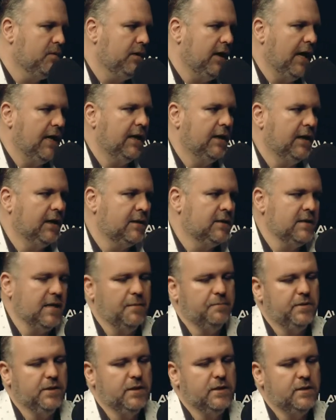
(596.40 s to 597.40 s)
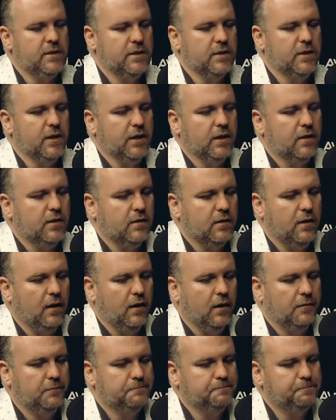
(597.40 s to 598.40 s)
getting accepted to the
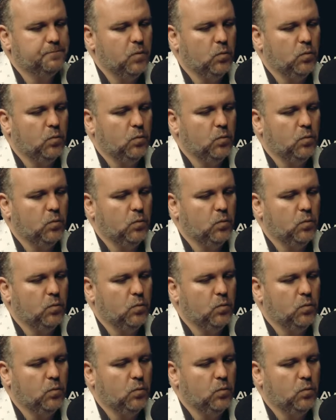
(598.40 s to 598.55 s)
um,